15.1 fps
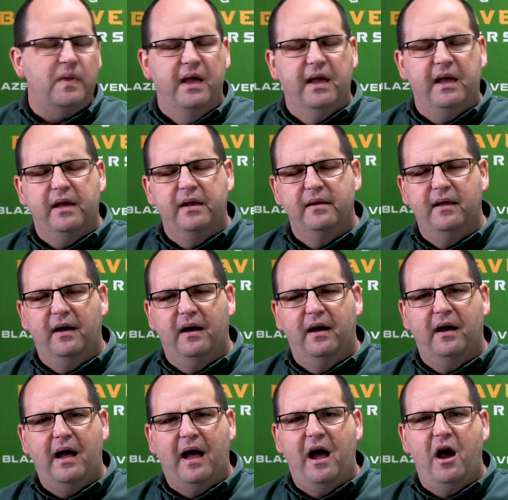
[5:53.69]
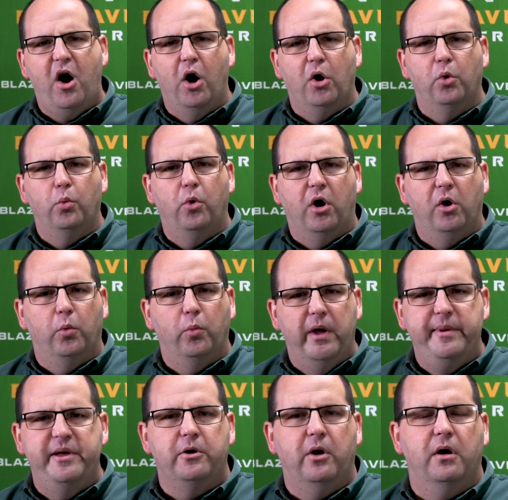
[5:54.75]
And our
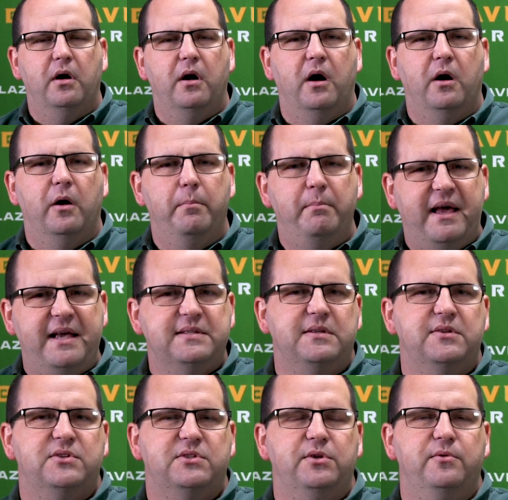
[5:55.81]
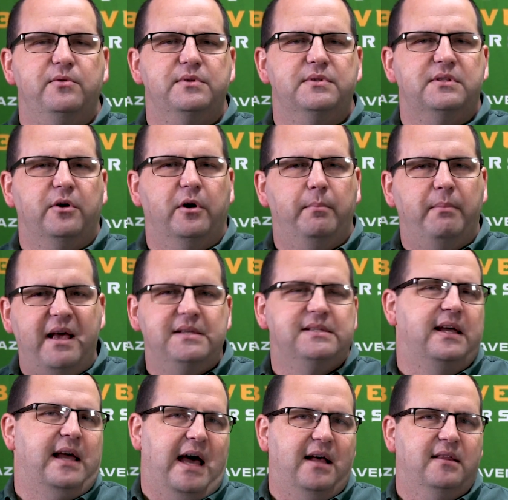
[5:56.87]
women are amazing students, they're
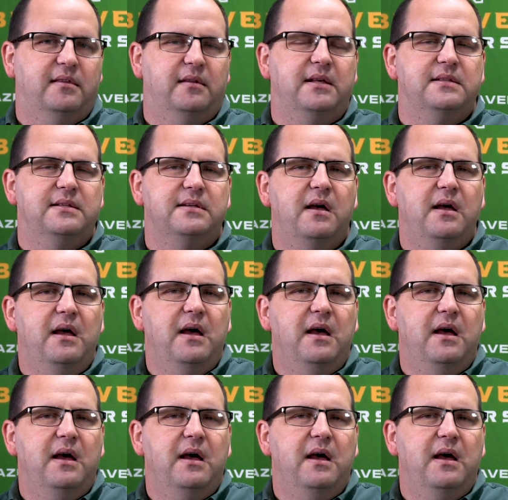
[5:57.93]
amazing athletes,